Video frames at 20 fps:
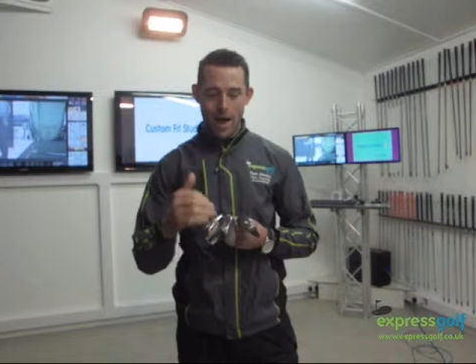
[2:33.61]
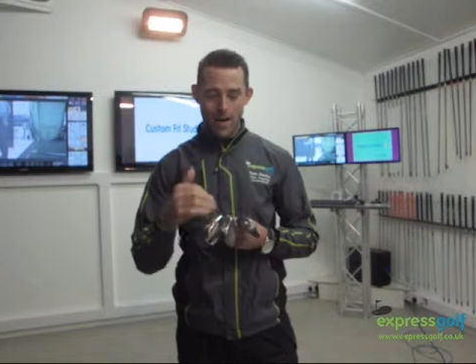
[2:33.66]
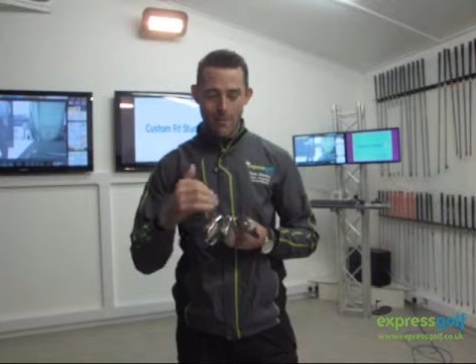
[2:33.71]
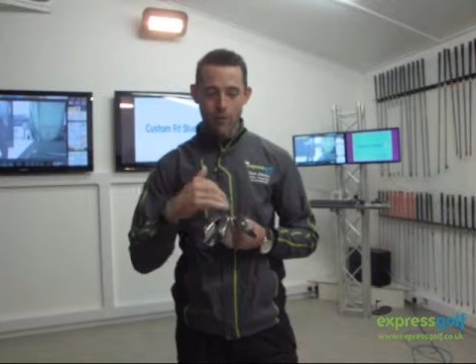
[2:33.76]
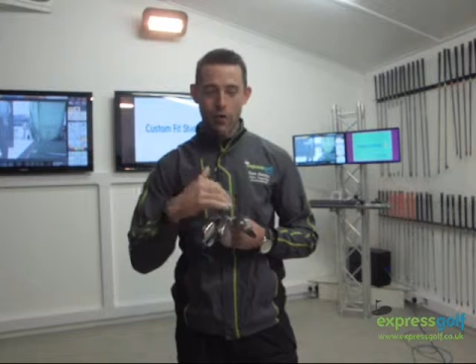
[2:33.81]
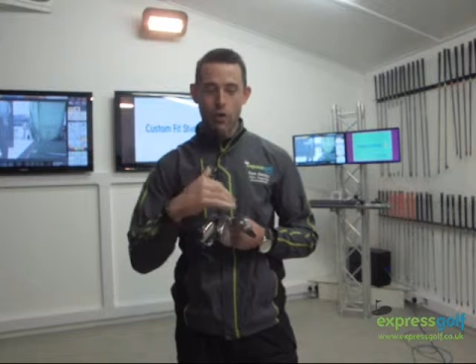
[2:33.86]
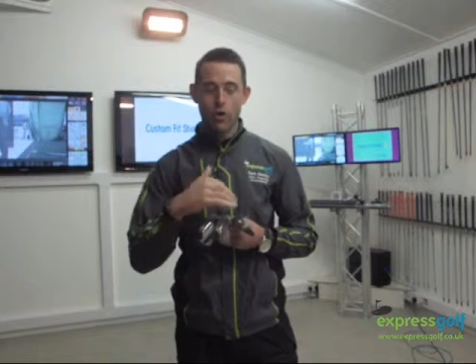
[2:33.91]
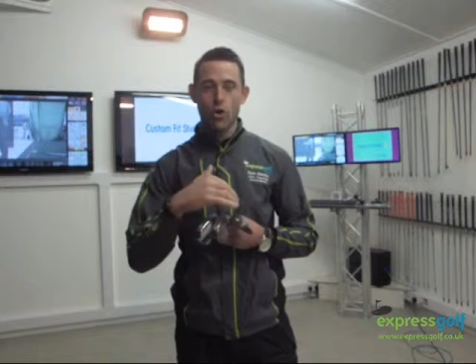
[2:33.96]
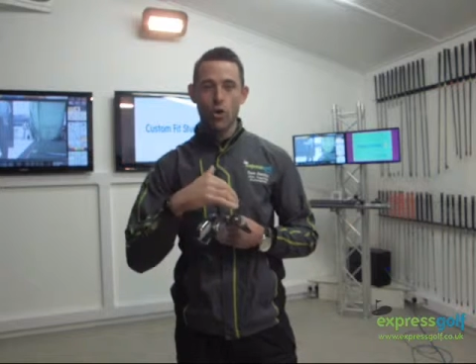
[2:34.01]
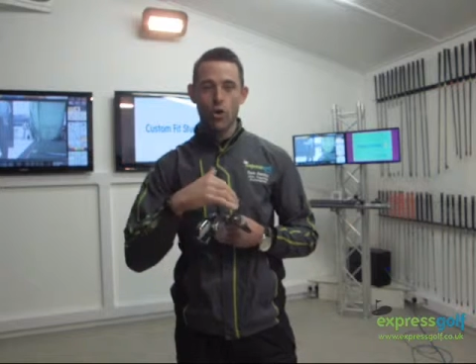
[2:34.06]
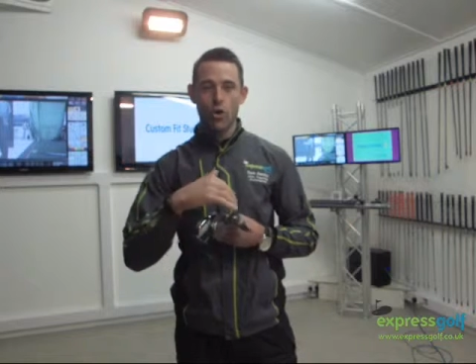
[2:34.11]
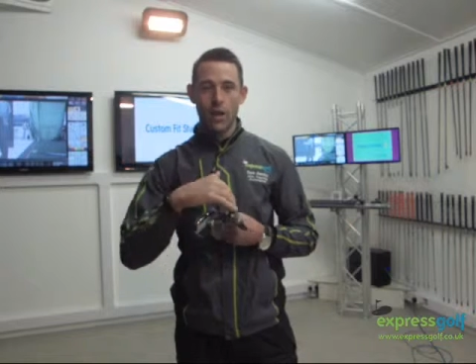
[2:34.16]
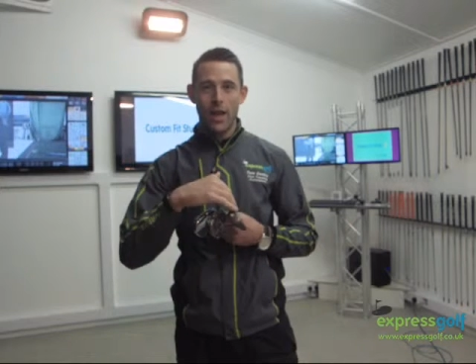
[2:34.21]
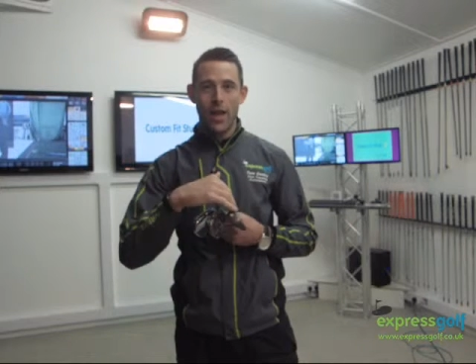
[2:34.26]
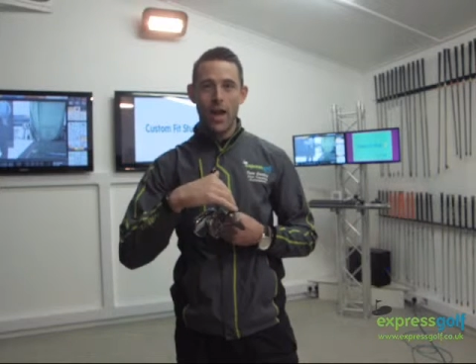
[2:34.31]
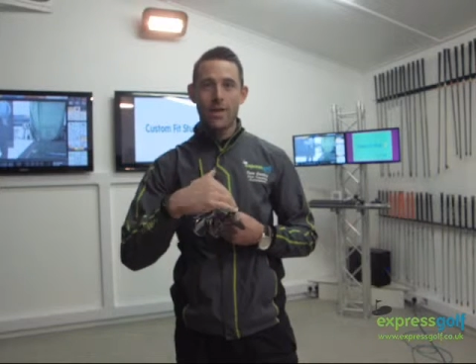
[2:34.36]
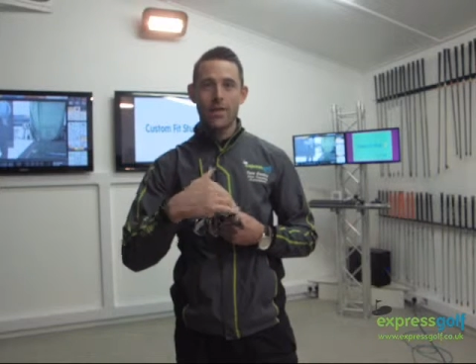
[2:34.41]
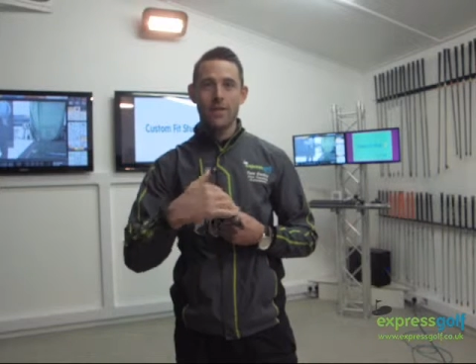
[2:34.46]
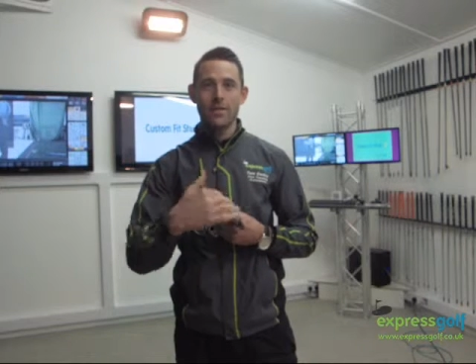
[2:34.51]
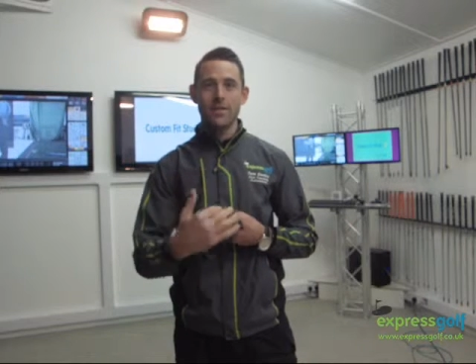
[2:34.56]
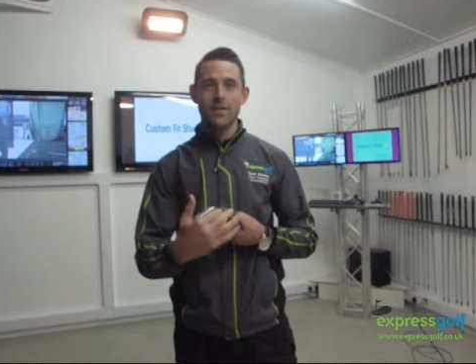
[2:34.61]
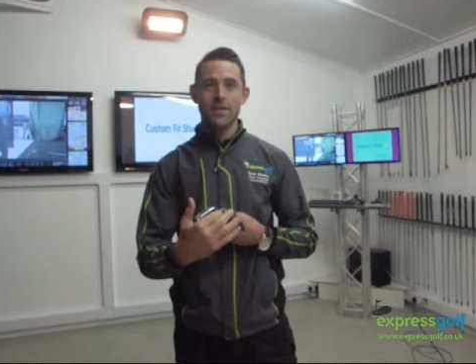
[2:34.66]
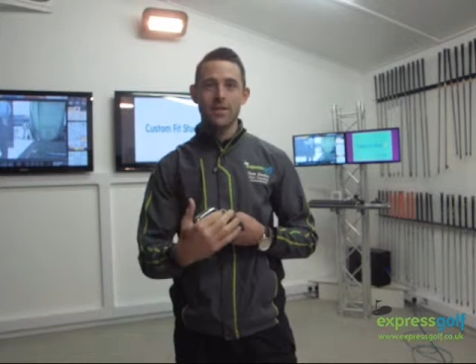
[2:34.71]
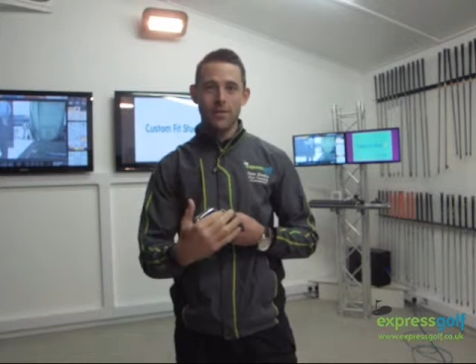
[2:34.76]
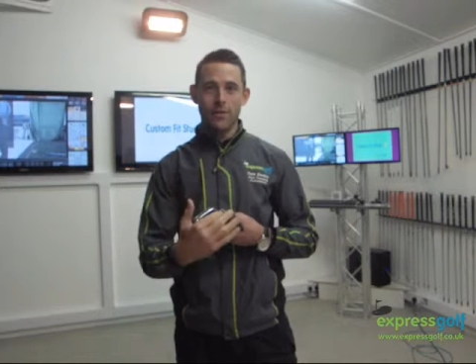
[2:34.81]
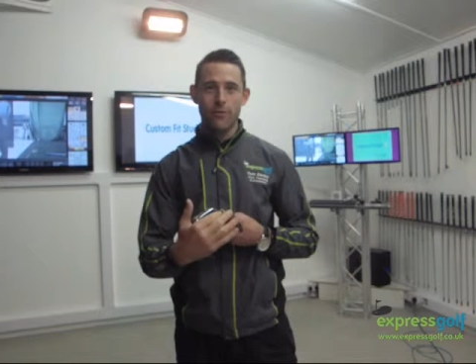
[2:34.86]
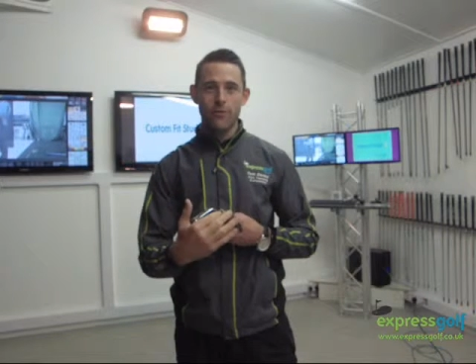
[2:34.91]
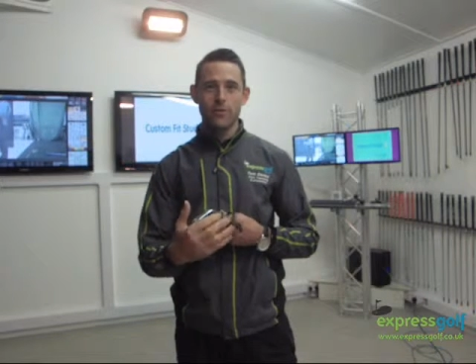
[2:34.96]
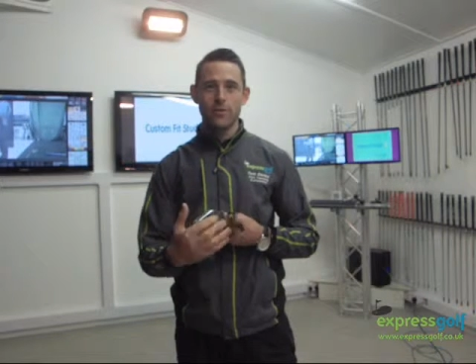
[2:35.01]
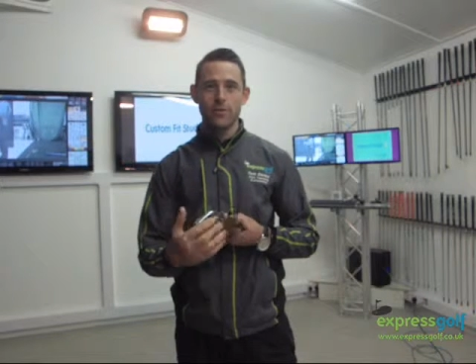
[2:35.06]
have a look online and see the
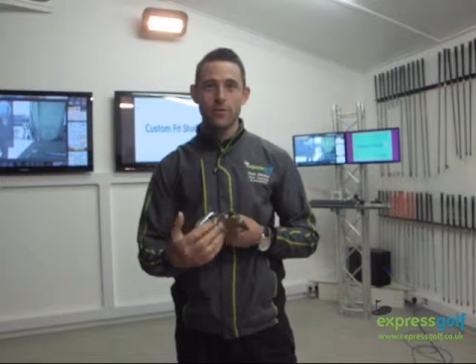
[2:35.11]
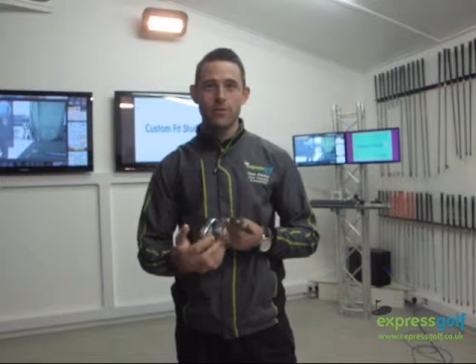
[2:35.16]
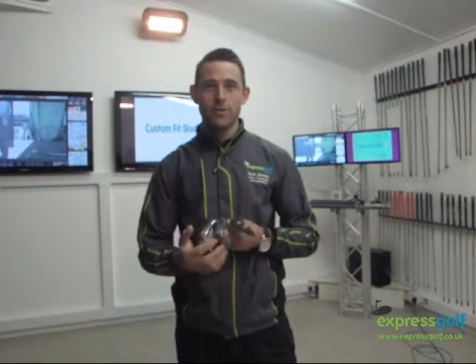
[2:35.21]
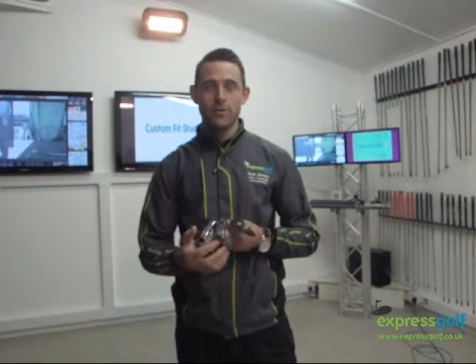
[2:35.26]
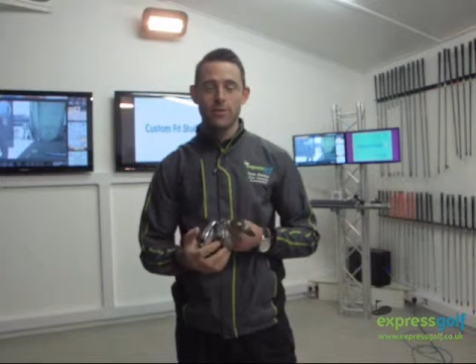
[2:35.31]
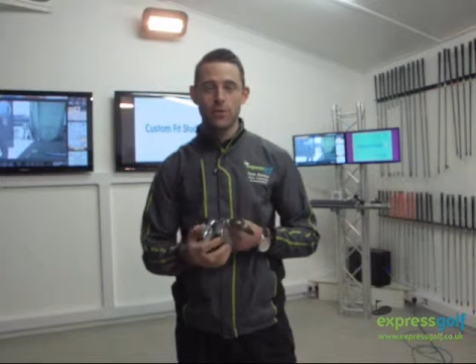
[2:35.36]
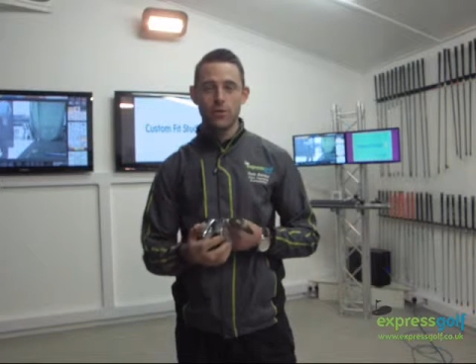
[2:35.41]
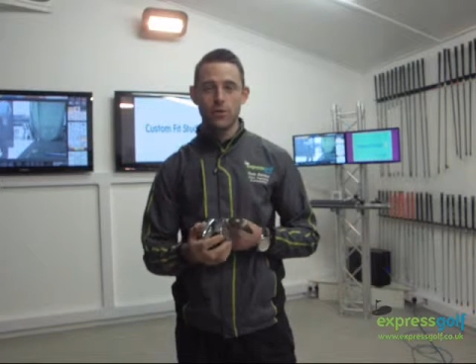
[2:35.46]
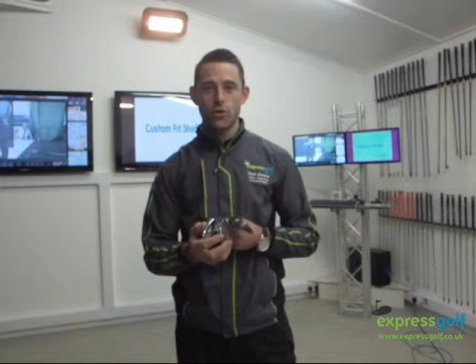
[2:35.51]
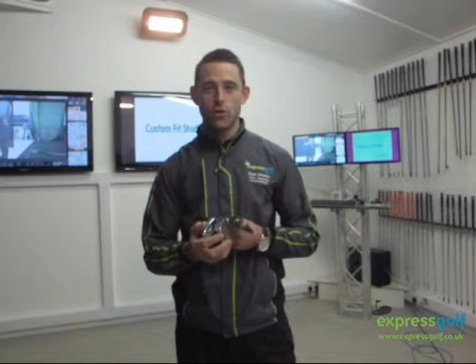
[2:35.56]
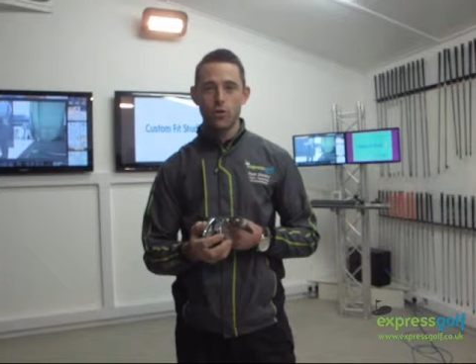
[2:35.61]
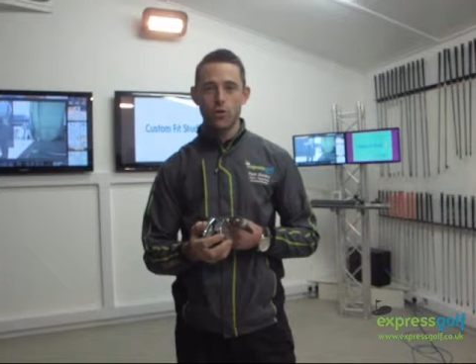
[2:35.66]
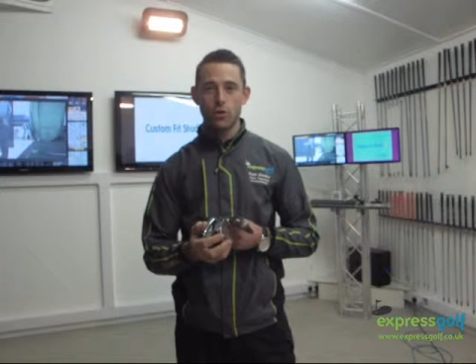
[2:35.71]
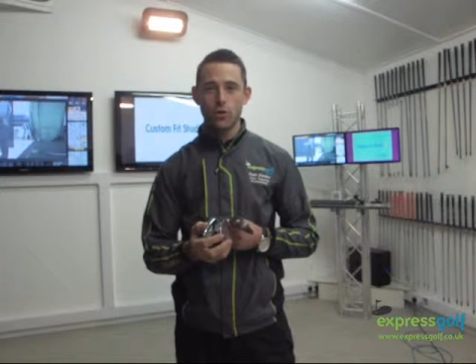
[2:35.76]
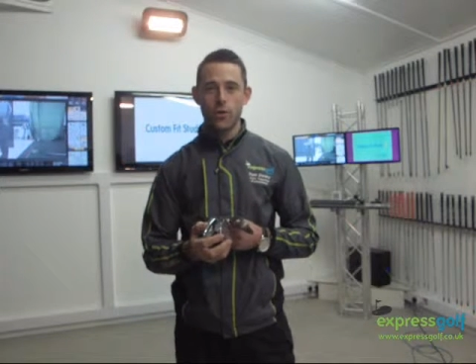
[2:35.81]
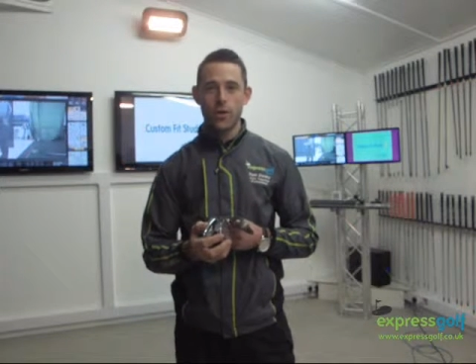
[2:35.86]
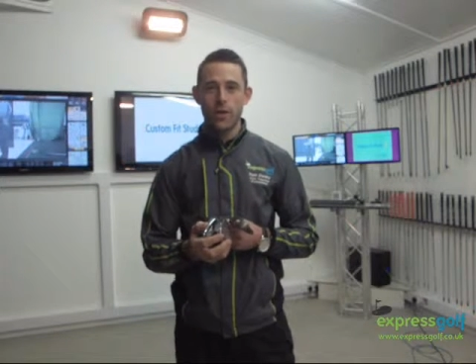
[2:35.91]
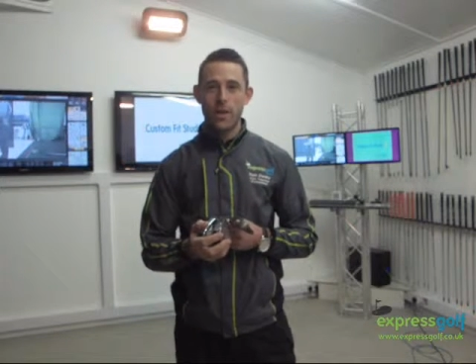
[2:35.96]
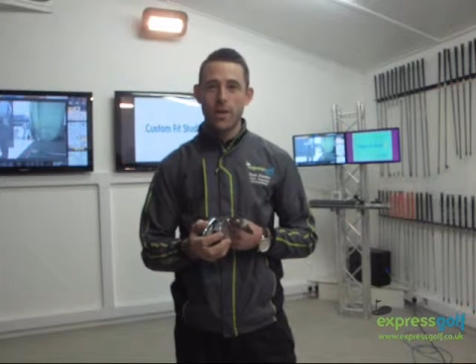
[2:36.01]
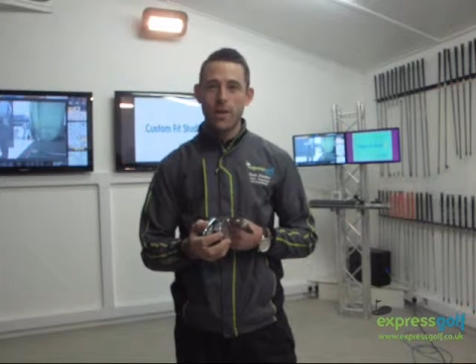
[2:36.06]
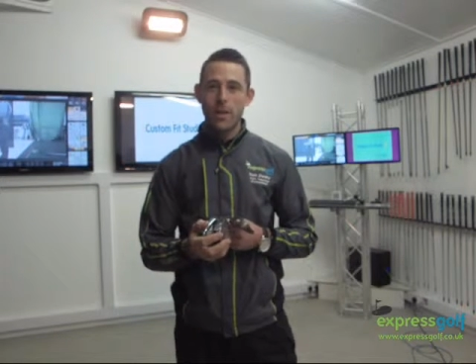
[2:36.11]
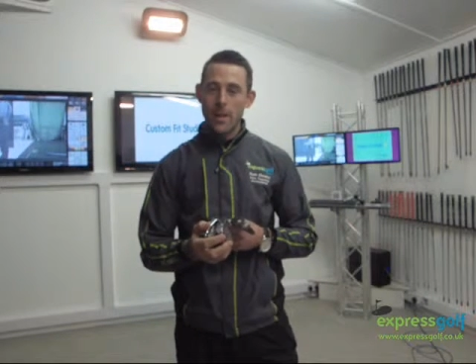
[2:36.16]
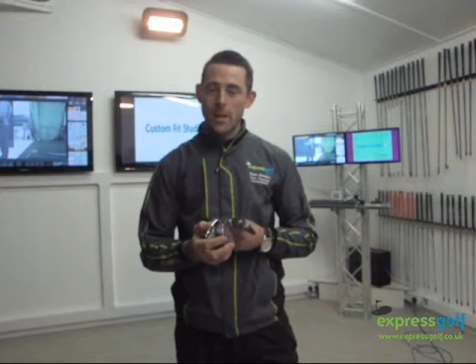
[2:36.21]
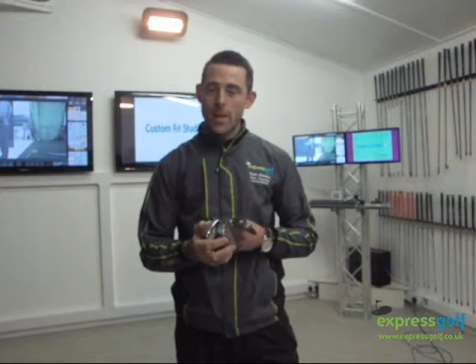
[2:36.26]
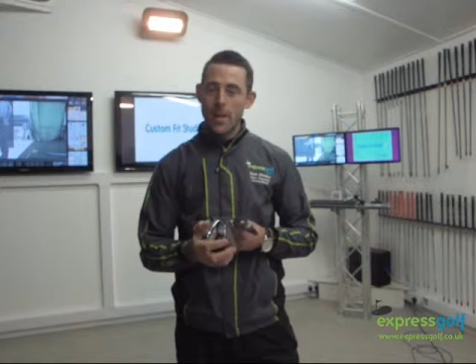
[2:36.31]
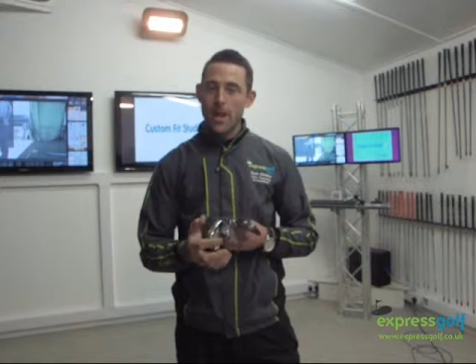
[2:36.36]
differences in the soles with it,